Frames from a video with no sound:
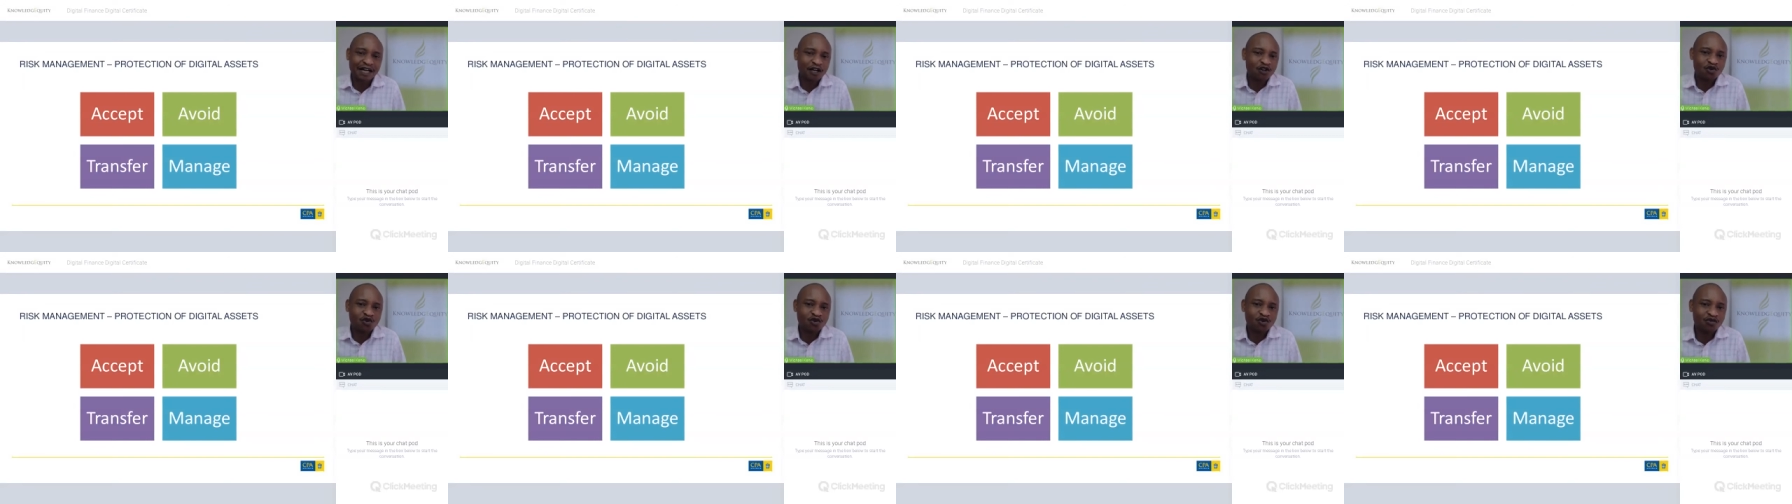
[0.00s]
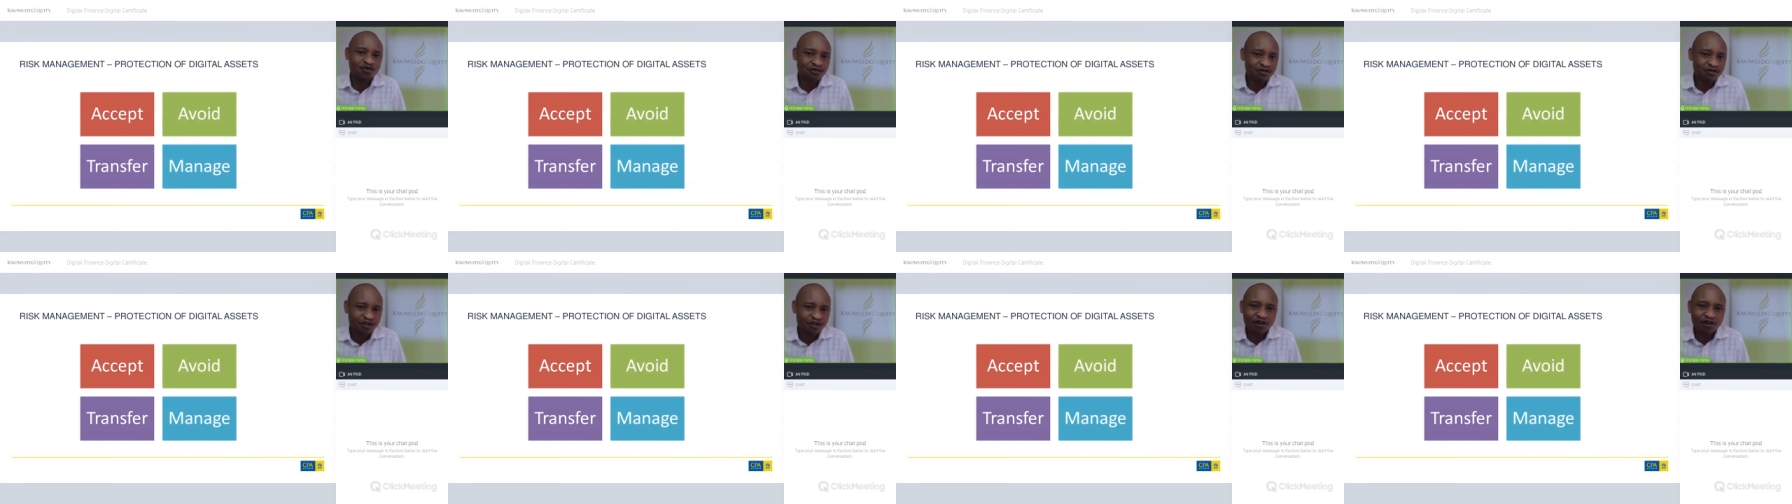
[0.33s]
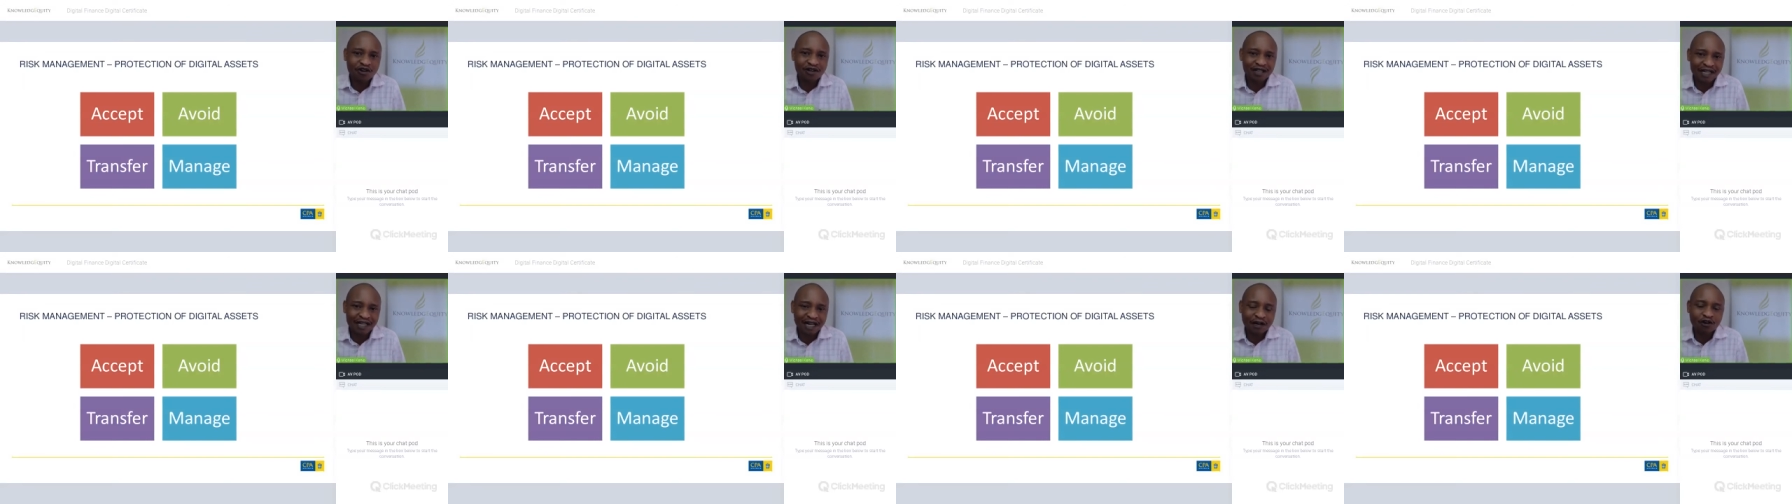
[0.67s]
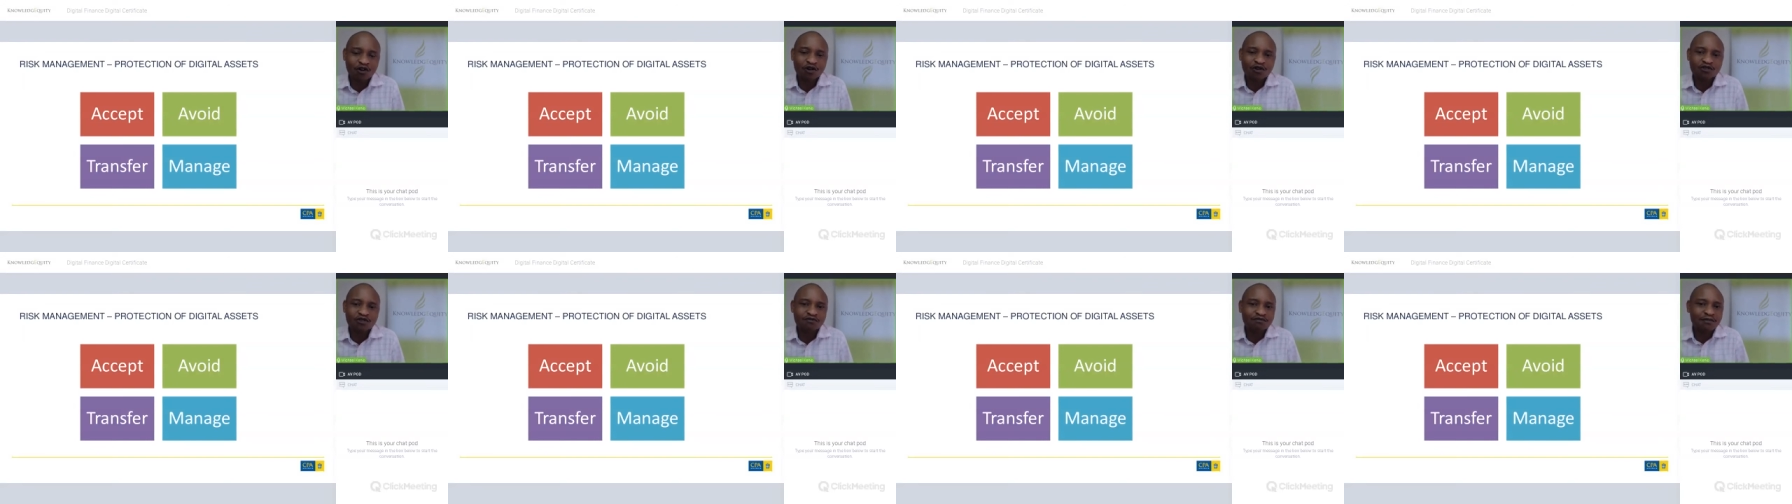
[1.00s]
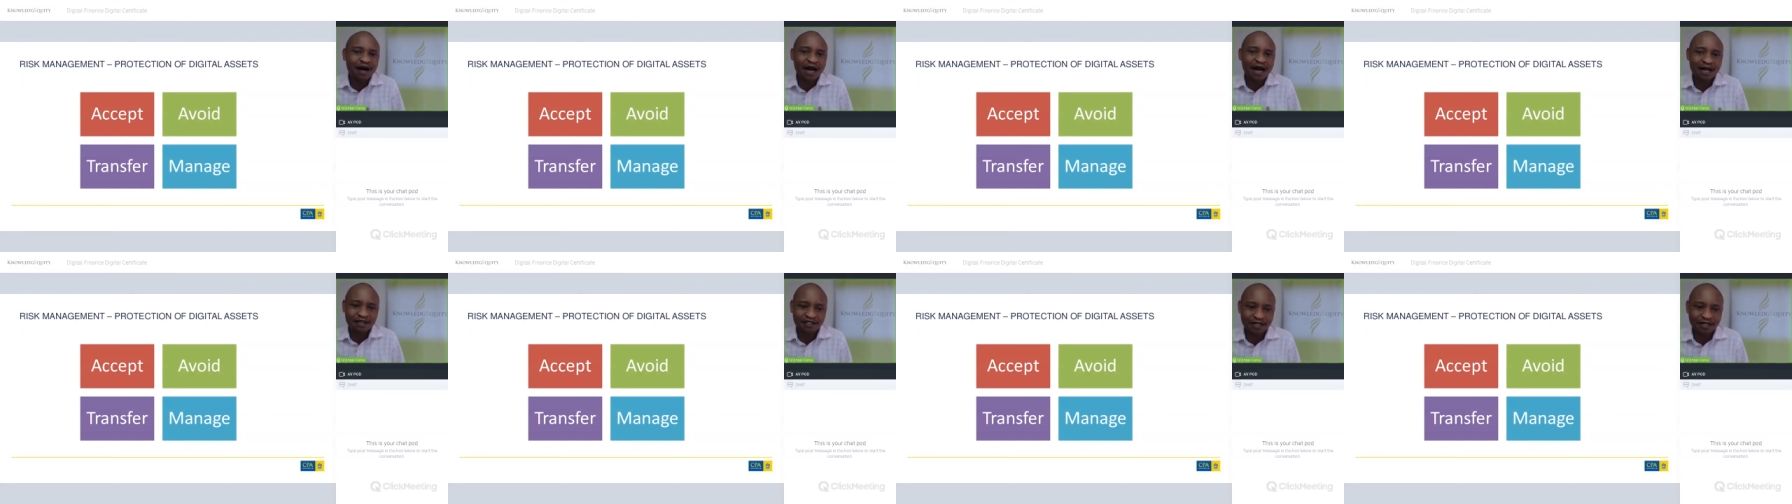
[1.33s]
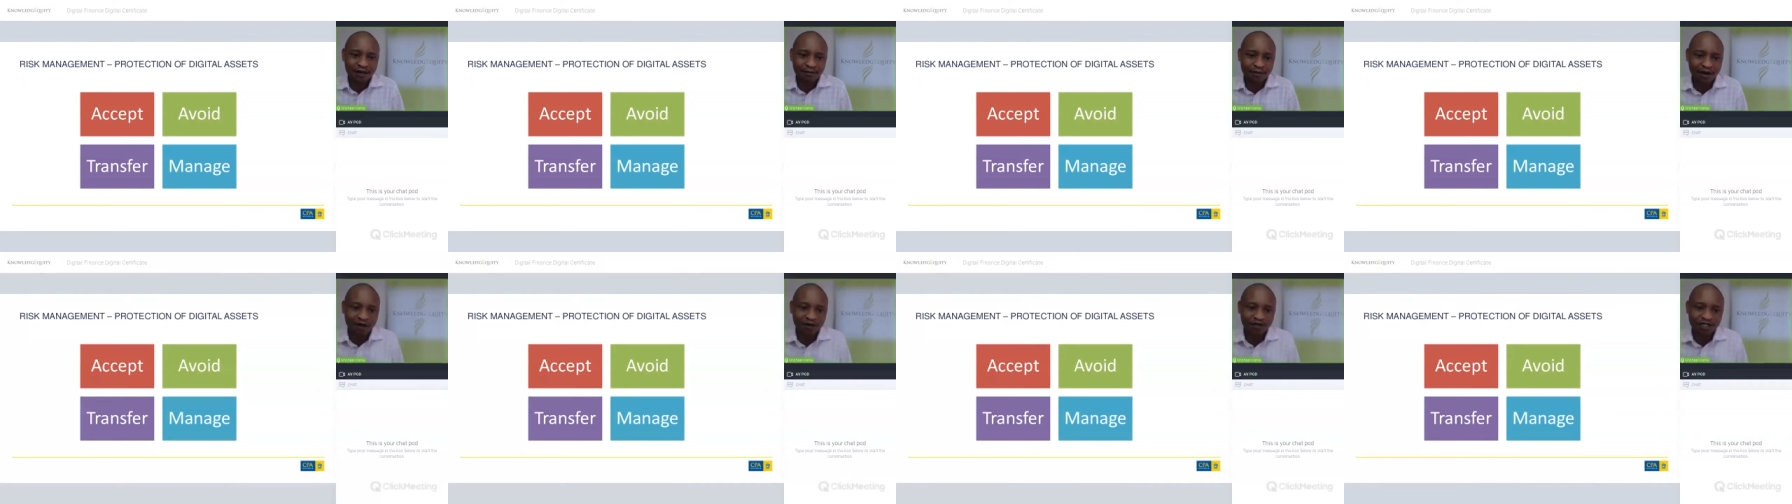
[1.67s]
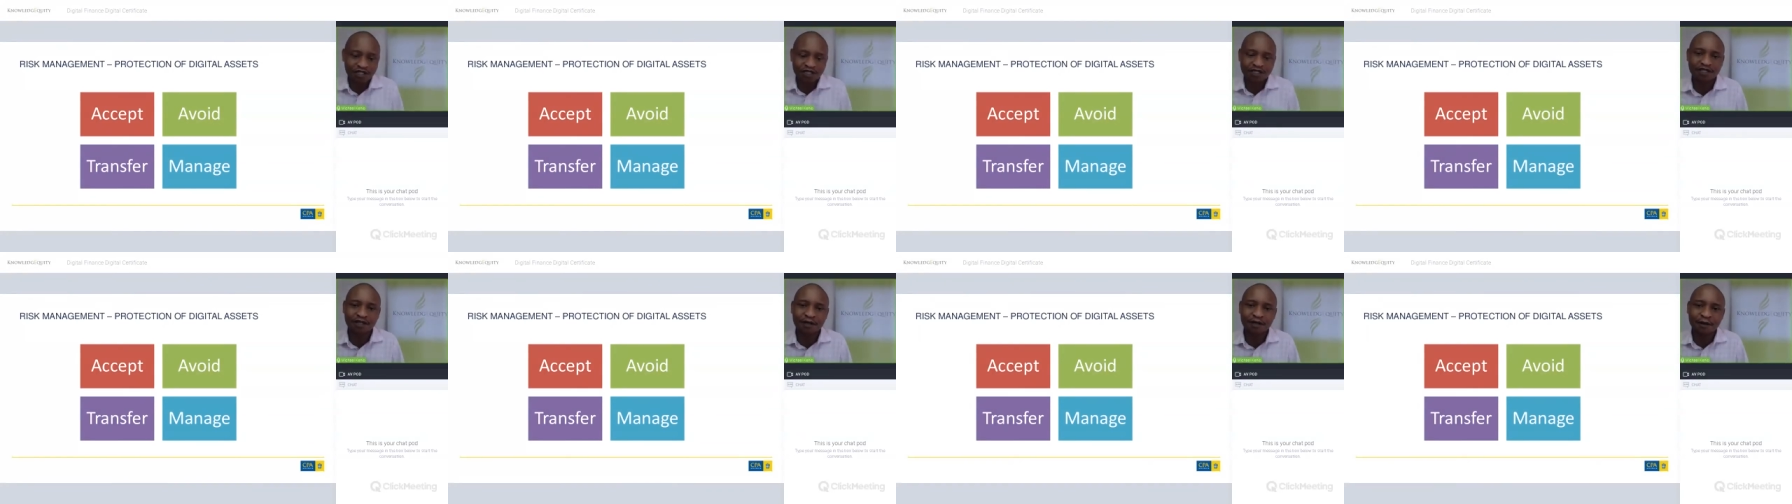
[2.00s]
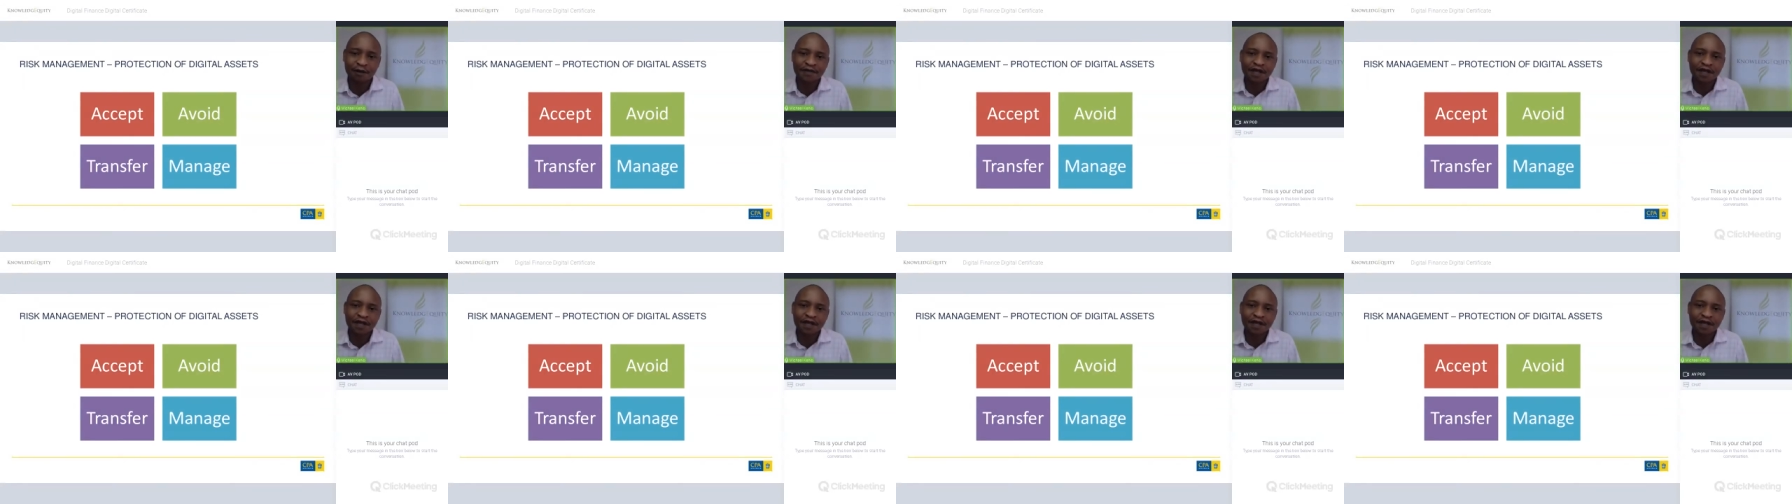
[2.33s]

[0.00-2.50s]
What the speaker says: cannot do much about it.